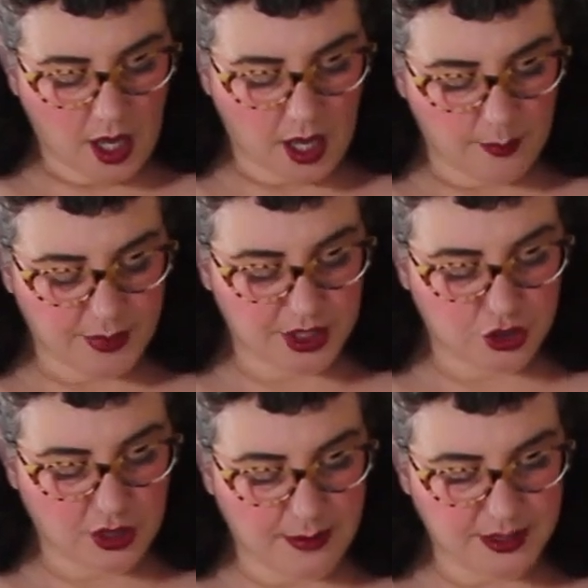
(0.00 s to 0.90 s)
But the
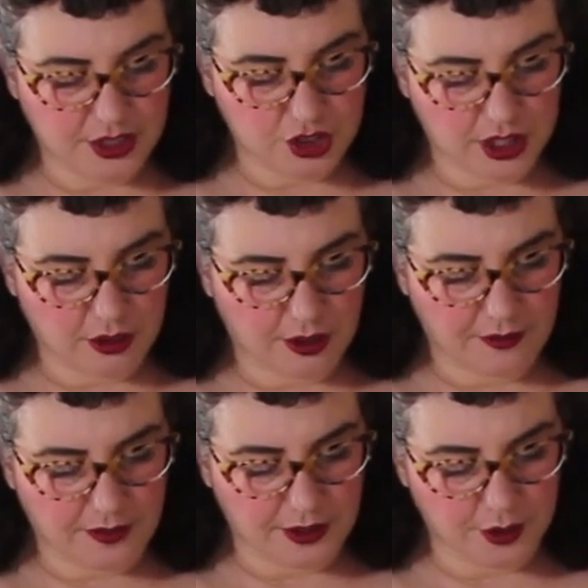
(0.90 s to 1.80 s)
straps in general,
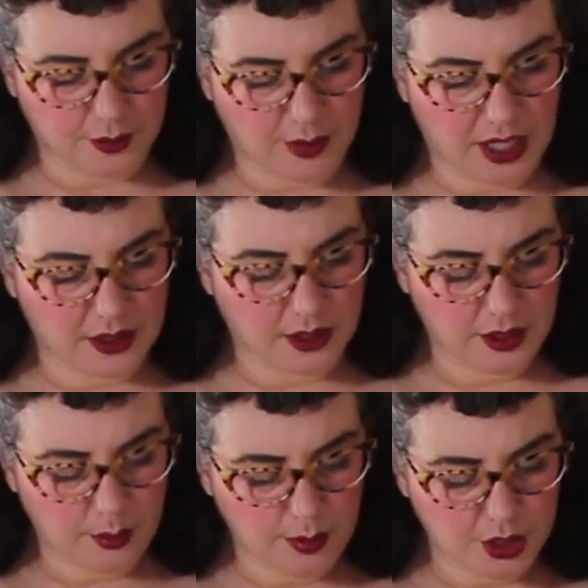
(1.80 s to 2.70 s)
I found them a
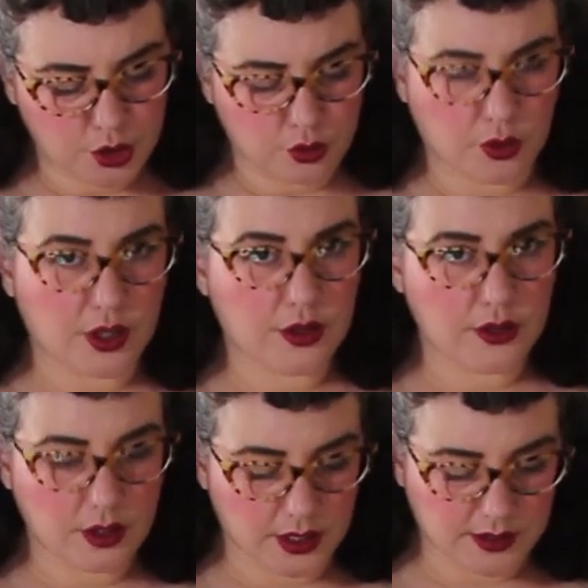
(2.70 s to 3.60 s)
little bit
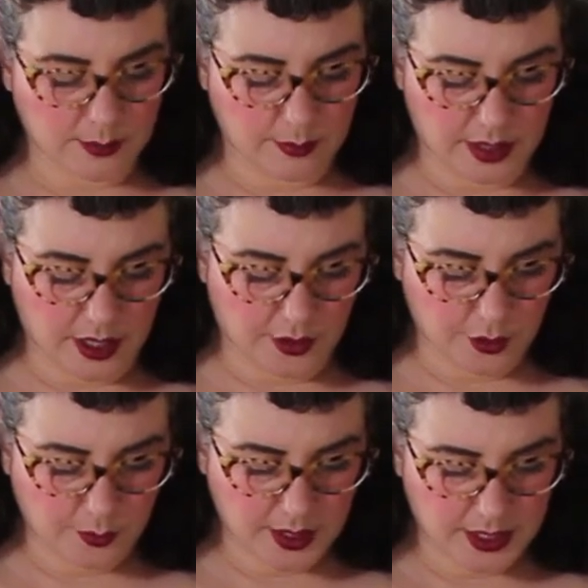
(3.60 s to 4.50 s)
shorter than some of my
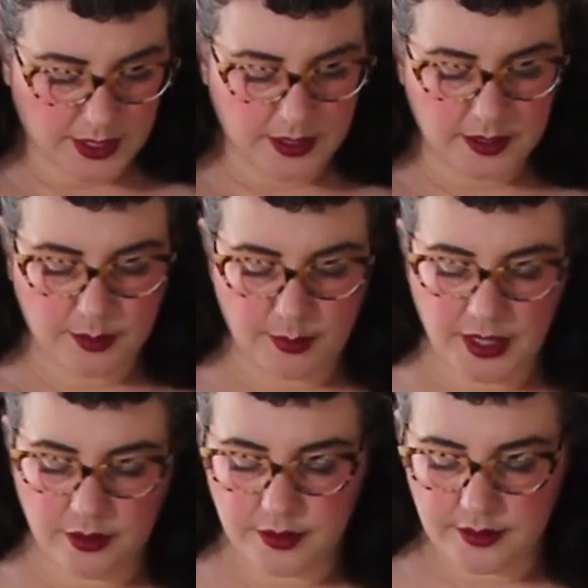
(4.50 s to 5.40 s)
other What Katie Did
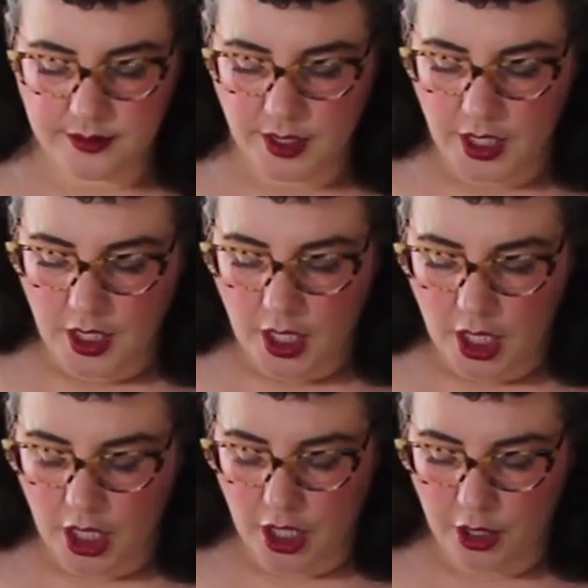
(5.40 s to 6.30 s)
belts.
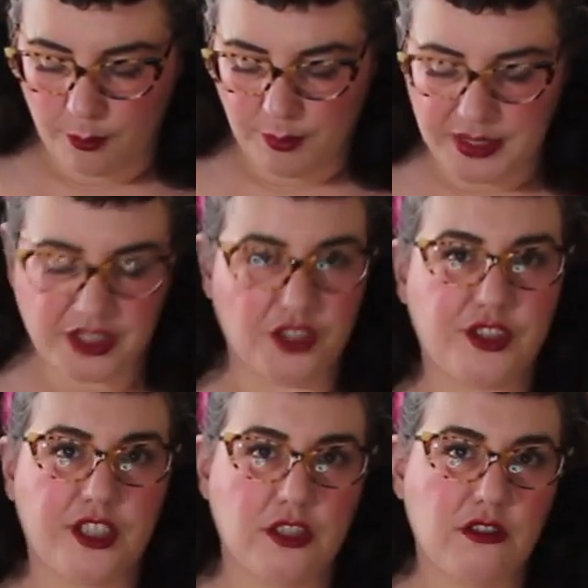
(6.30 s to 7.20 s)
But they're
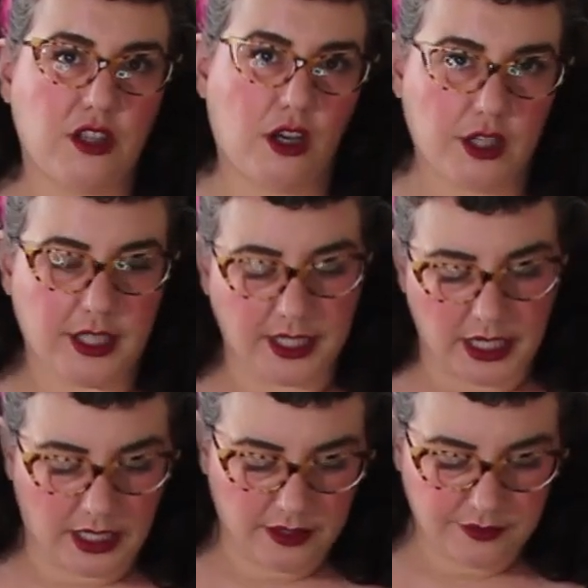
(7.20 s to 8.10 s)
still long
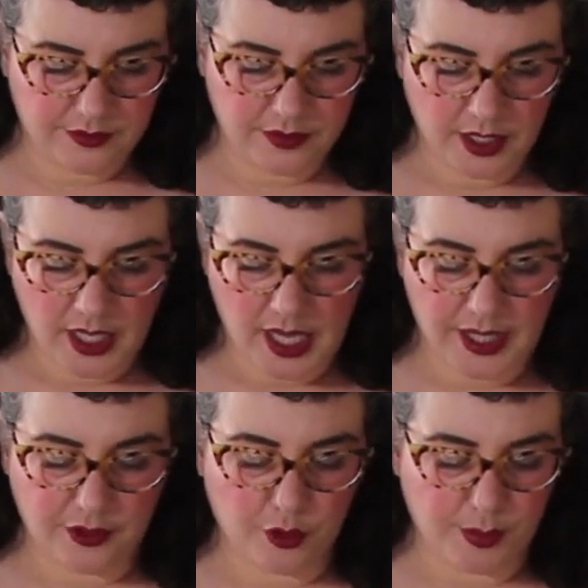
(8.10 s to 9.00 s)
enough.
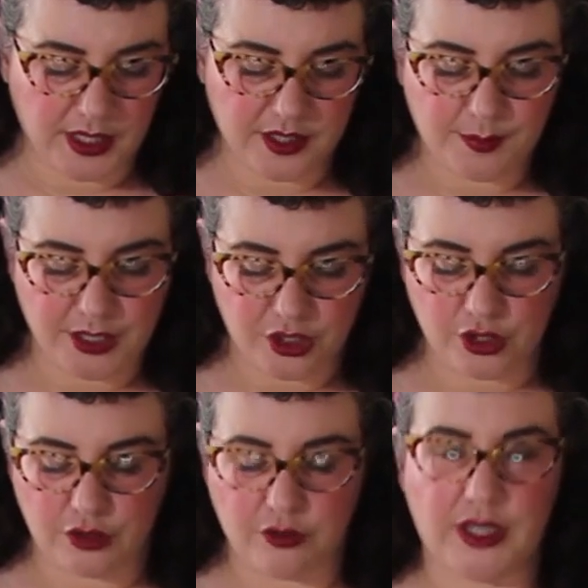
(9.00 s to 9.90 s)
And they'll be
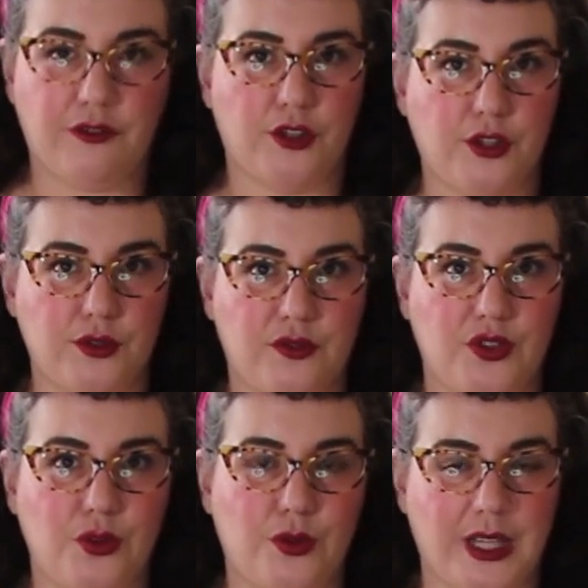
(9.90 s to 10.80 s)
especially great for those of
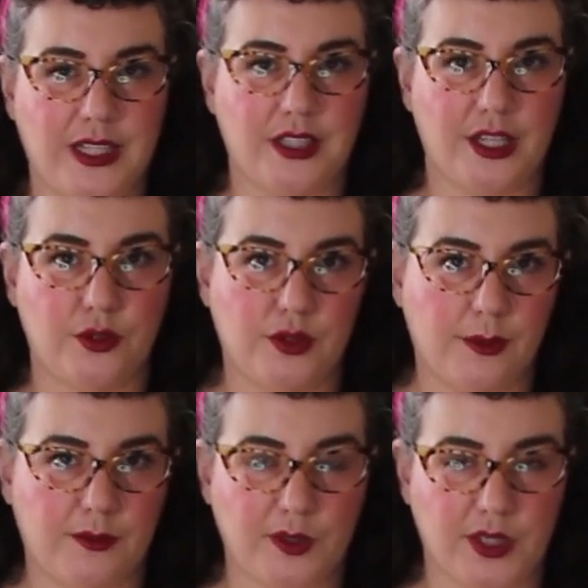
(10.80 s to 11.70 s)
you who I know
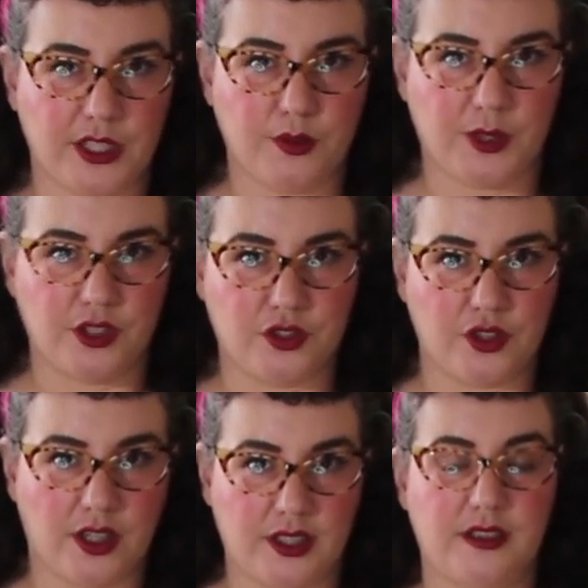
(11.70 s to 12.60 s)
some of you like to wear your
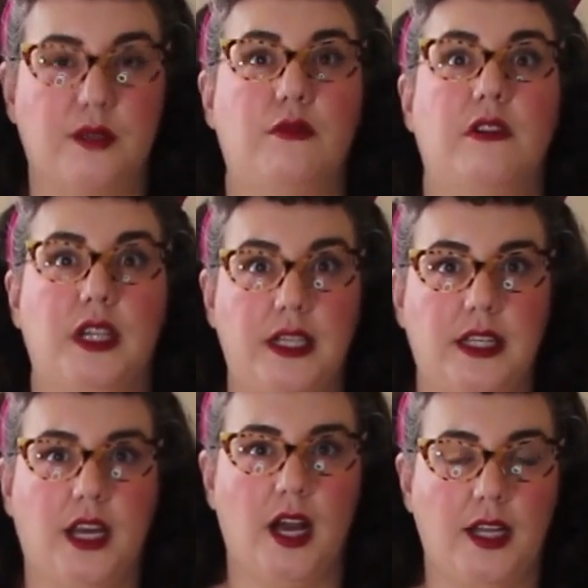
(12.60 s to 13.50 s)
stockings up
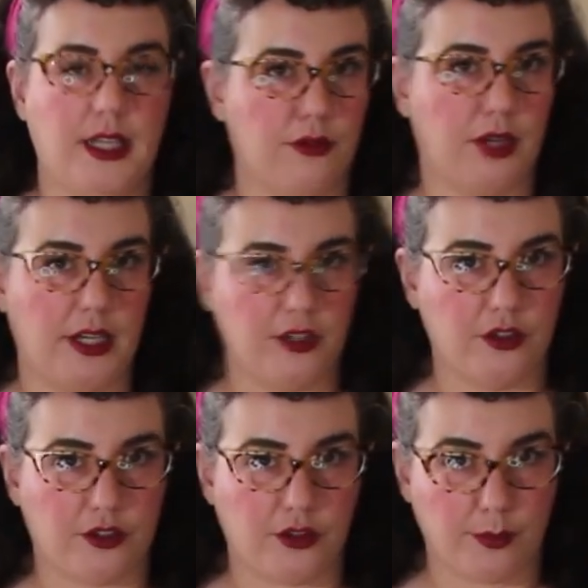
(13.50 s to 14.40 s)
really high, like right
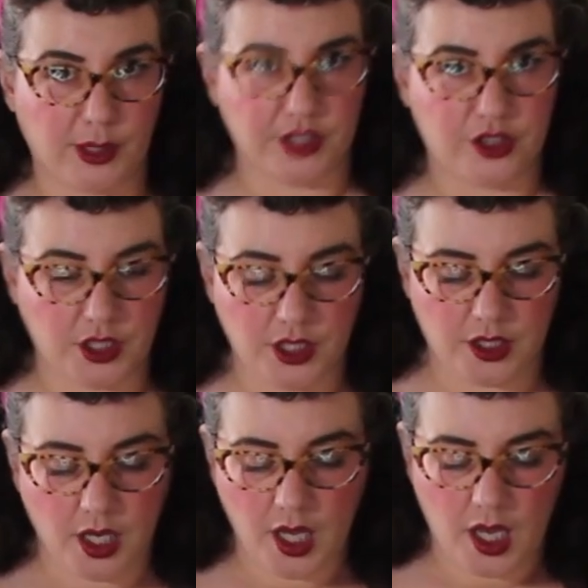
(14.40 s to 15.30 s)
under the butt
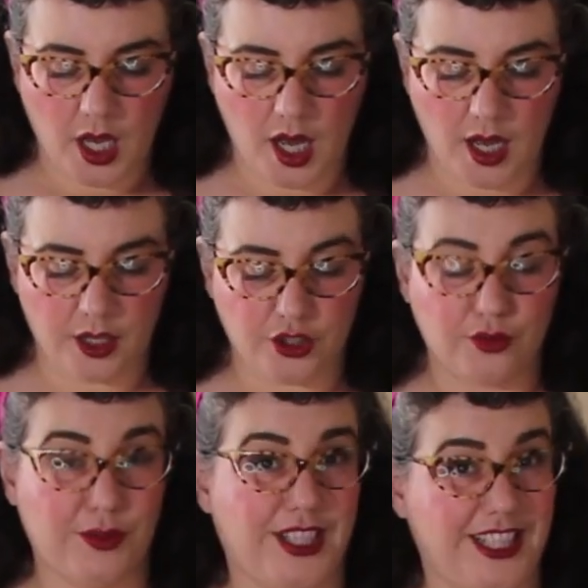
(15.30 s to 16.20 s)
cheek.
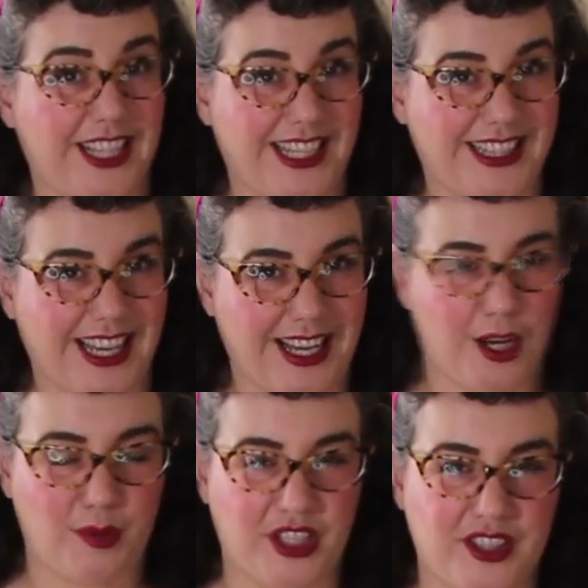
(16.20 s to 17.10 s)
You'll really like that
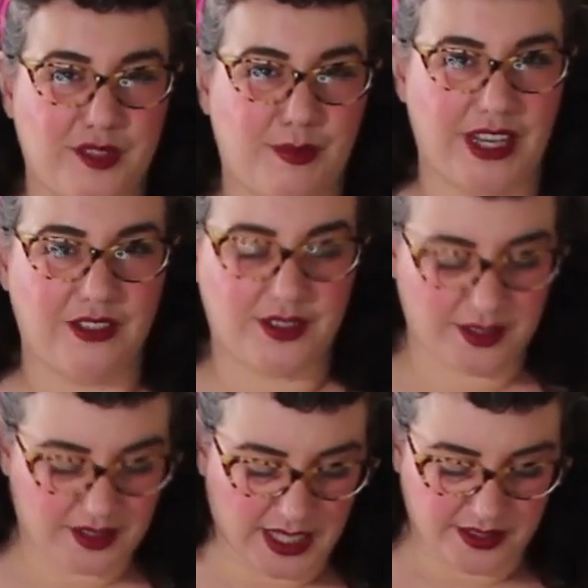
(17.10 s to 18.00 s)
about this
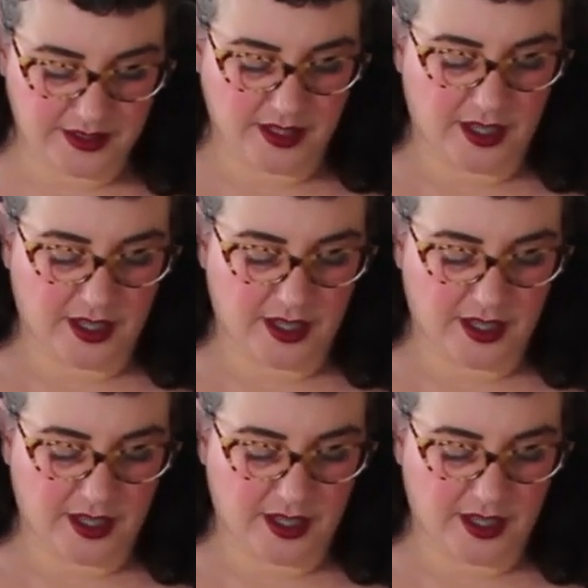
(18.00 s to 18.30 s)
belt, that